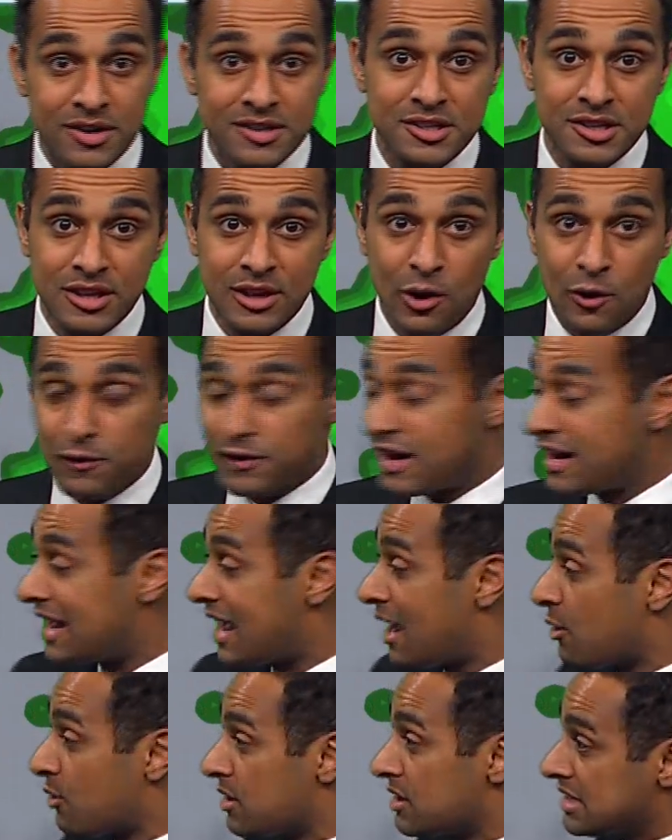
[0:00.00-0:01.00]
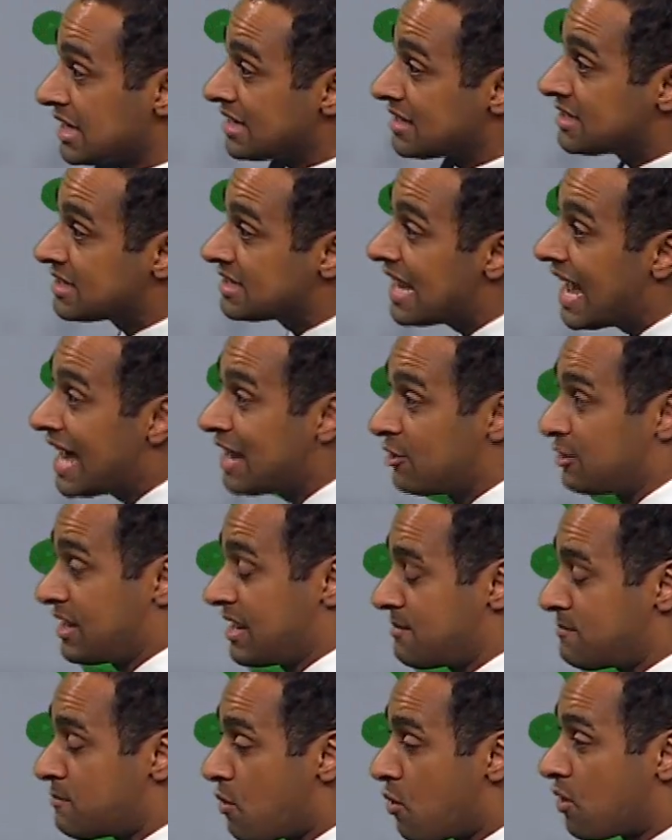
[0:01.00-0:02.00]
into the overnight hours and Saturday
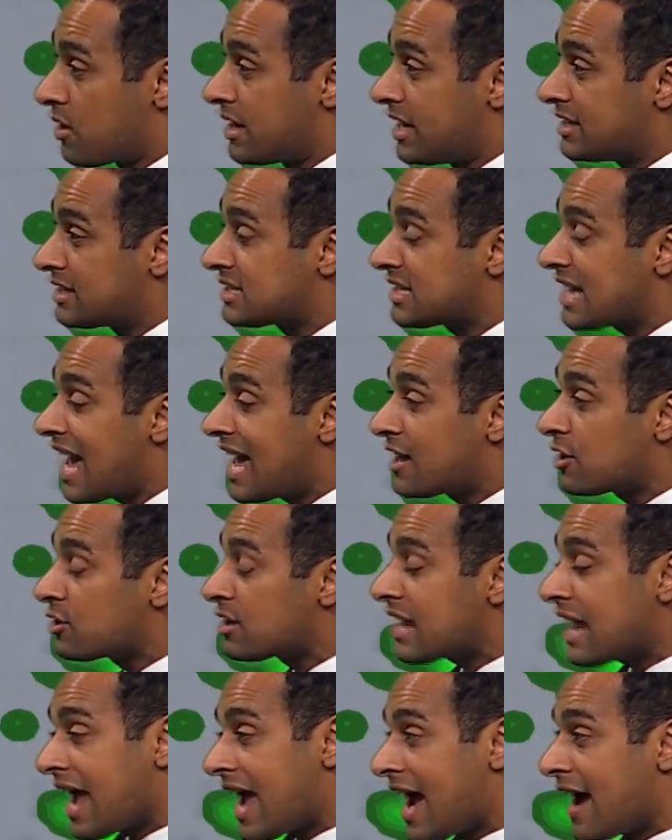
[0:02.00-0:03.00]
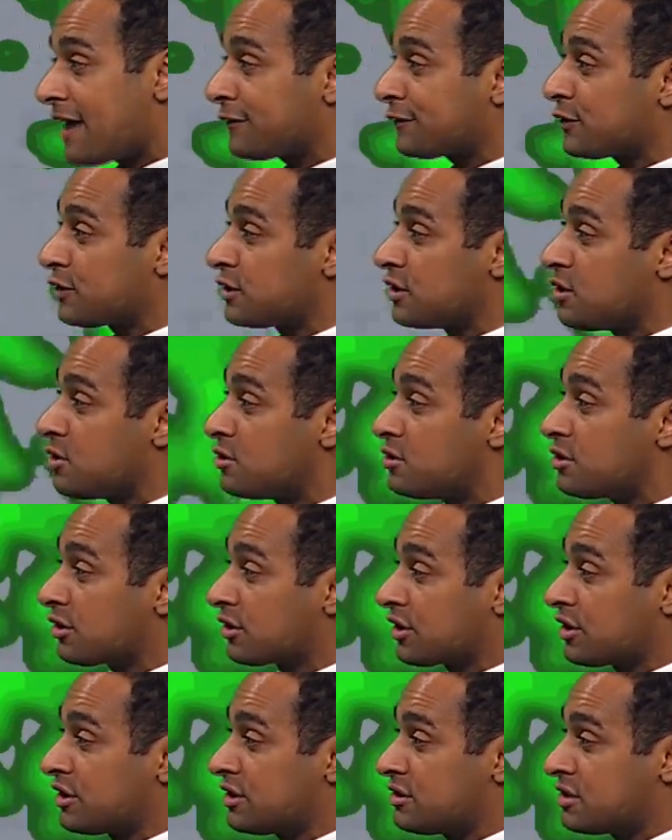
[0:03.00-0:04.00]
morning. Saturday afternoon, there
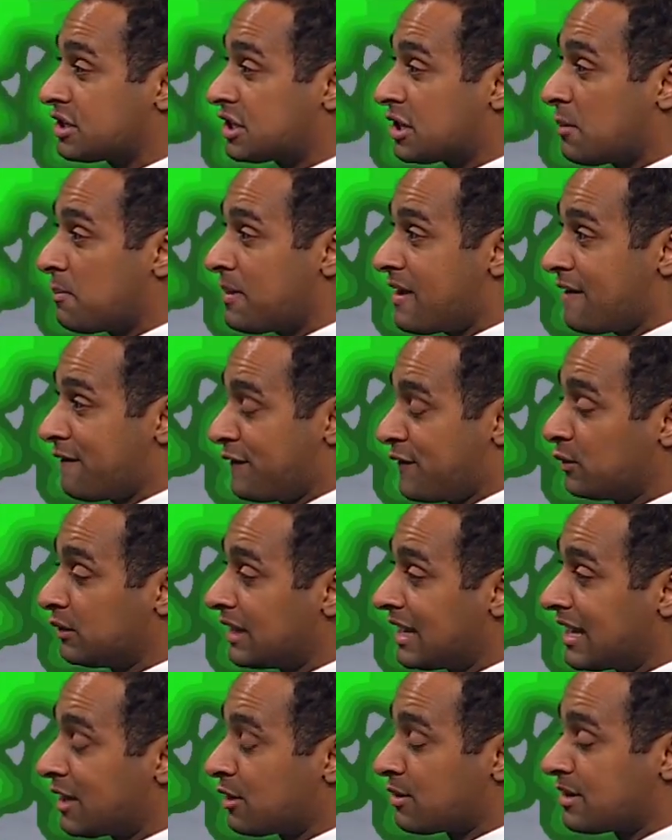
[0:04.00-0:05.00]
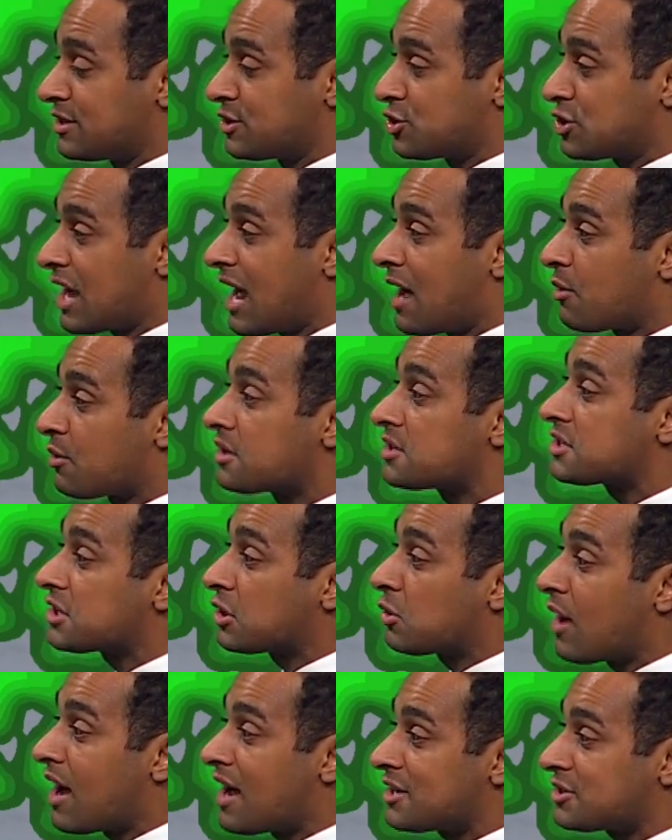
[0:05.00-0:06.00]
could still be a few lingering showers
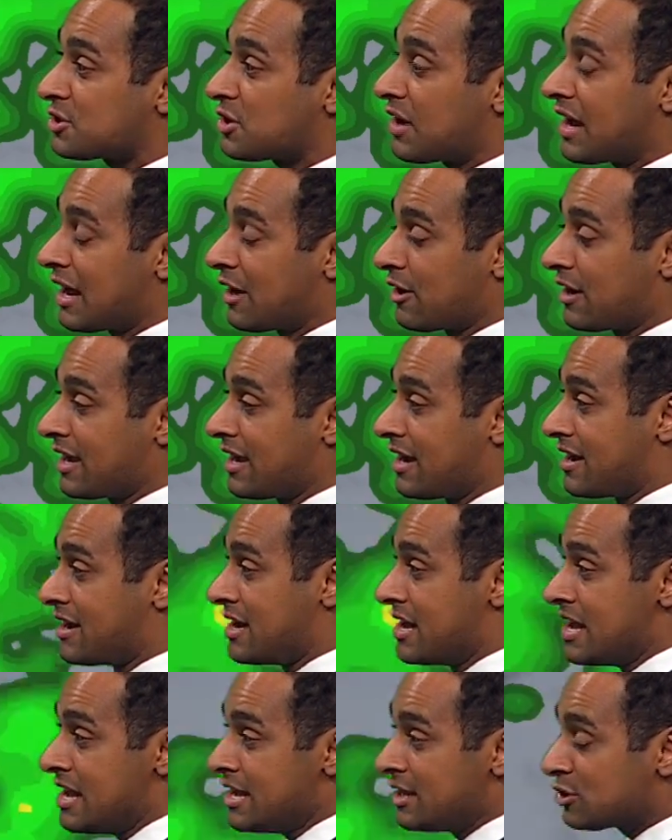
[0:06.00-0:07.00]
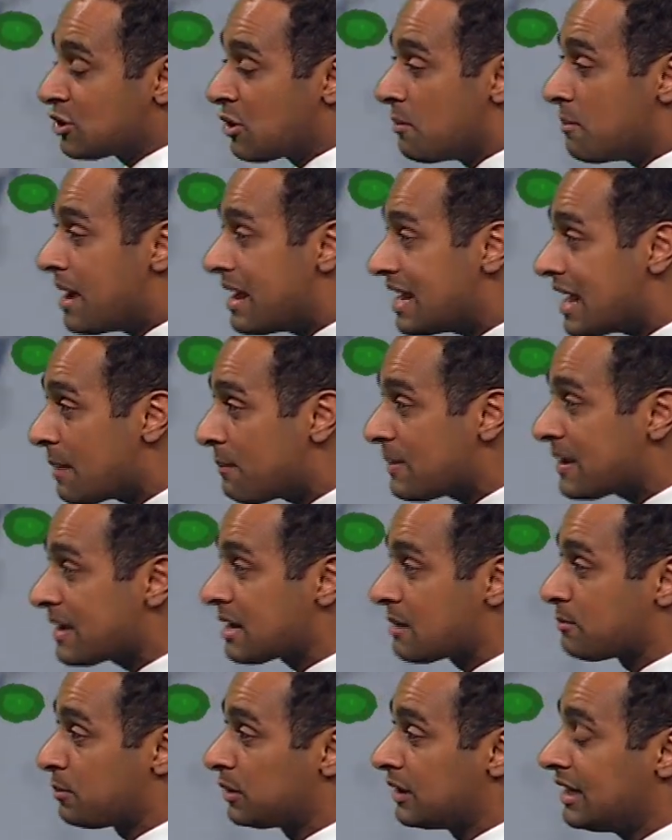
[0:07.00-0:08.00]
across our area, so it may not be
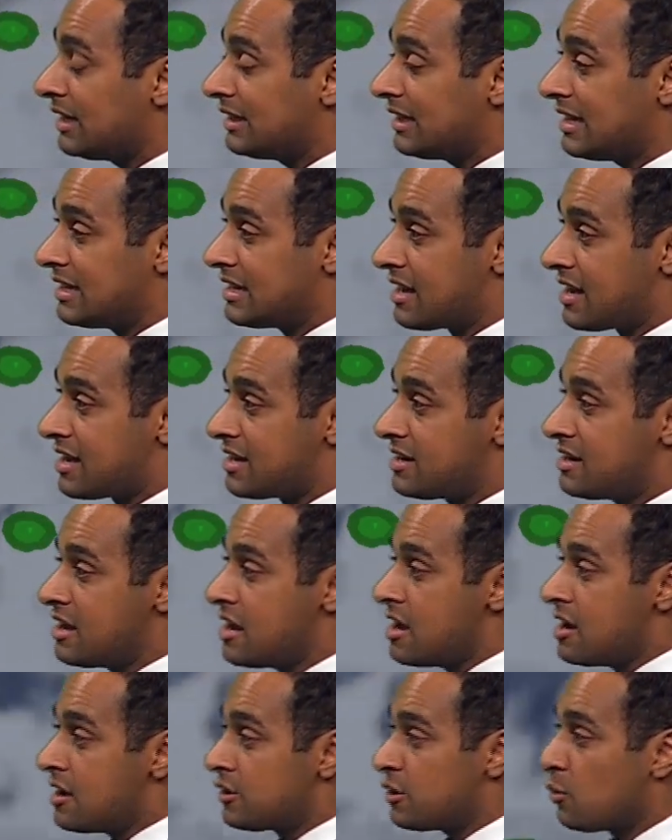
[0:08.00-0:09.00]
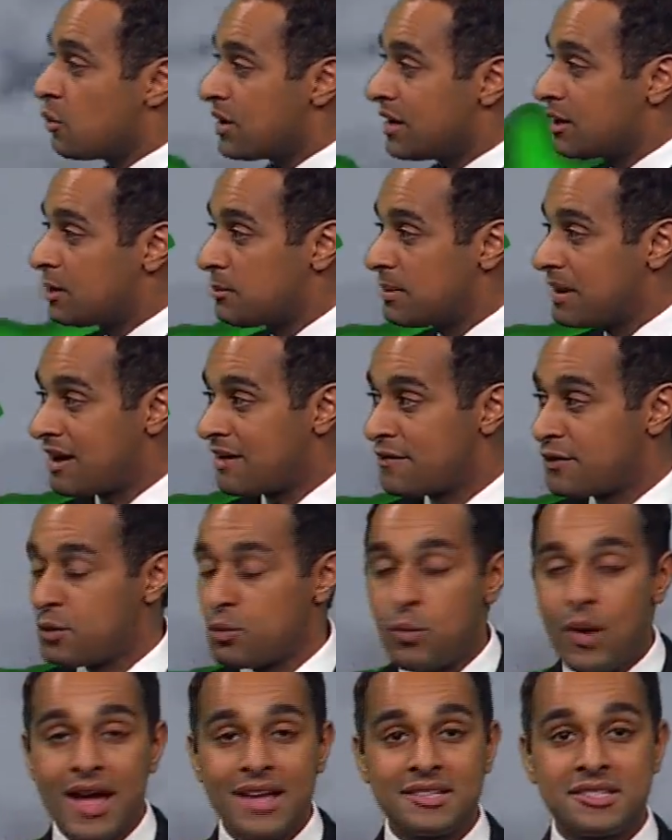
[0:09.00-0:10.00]
completely done. The wind will be out of the
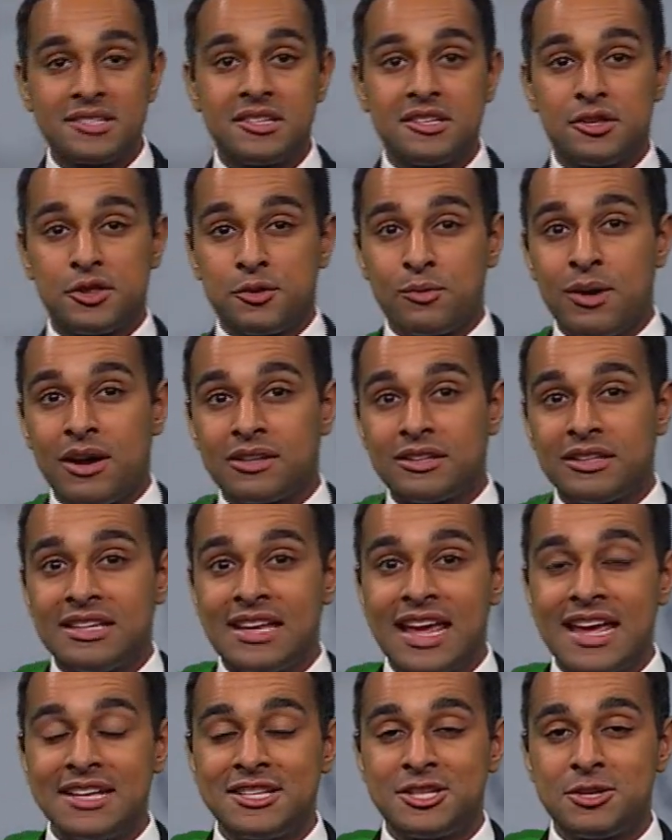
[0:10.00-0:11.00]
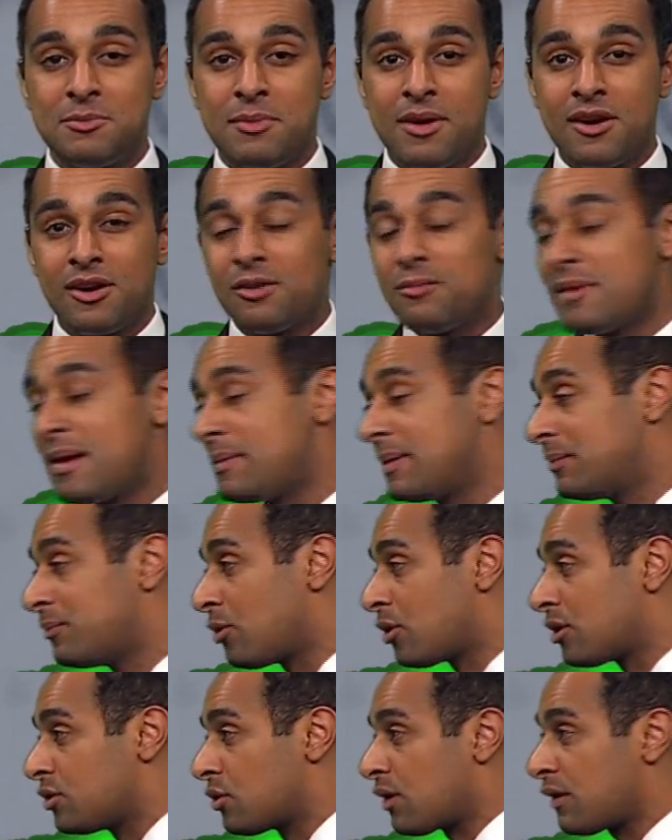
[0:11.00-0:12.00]
west throughout the day tomorrow, maybe
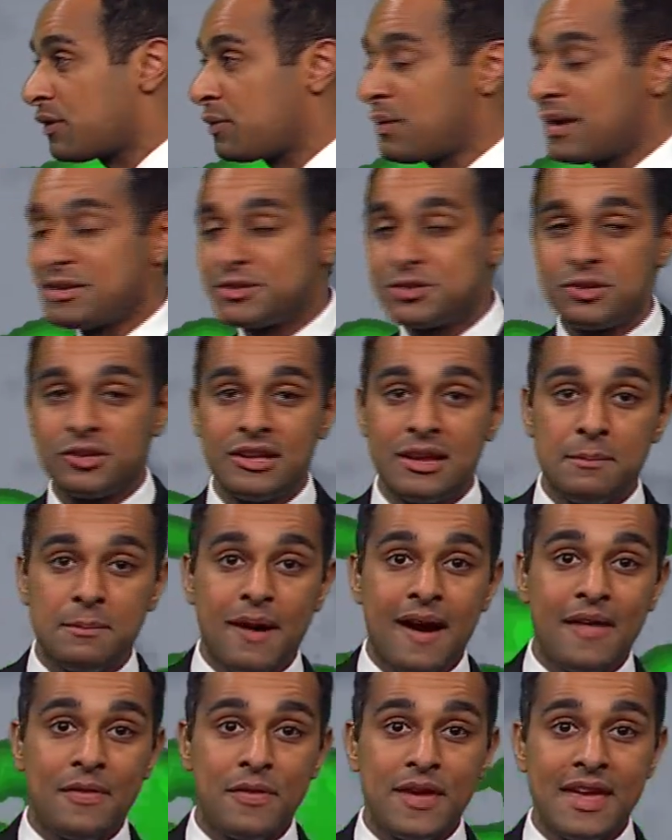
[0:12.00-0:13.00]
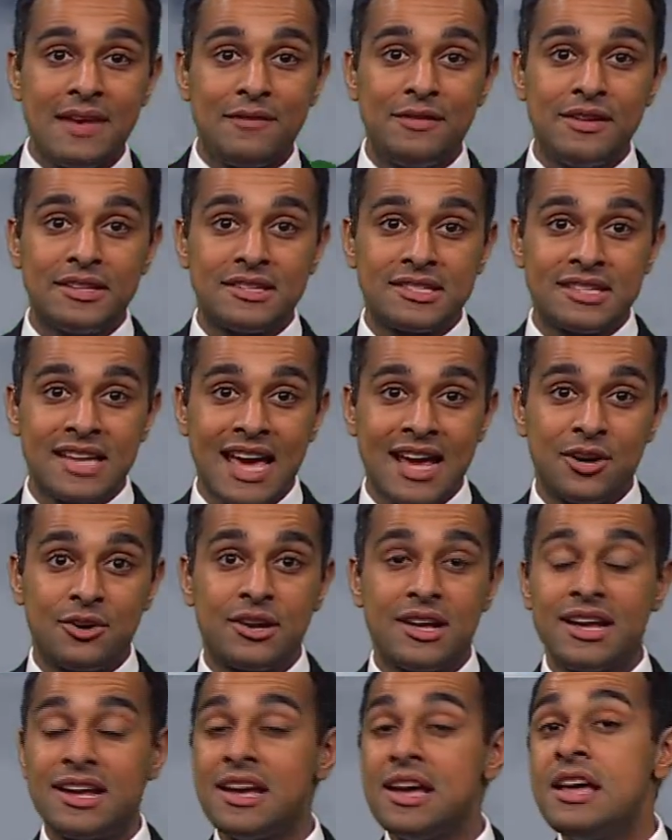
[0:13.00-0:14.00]
more northwesterly by the evening
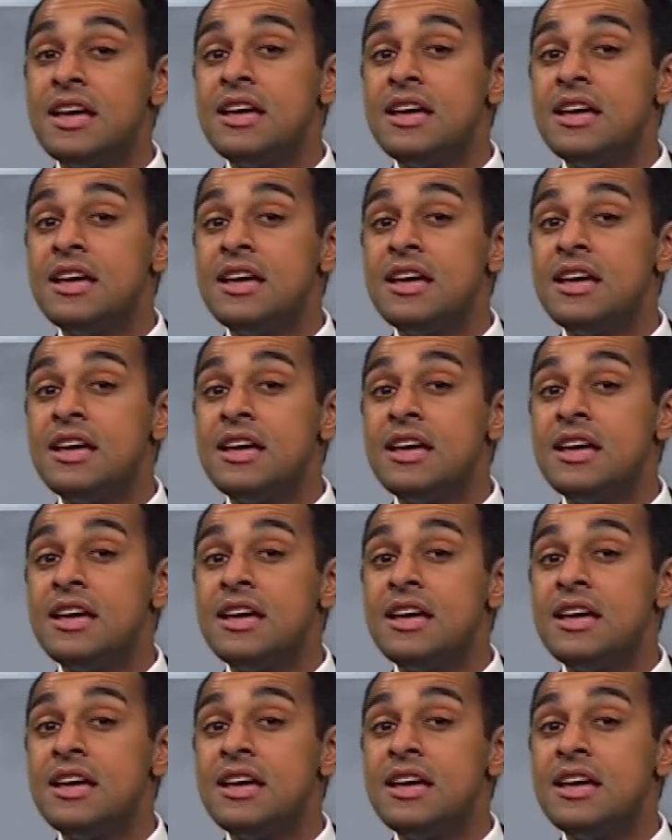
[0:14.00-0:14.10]
Saturday.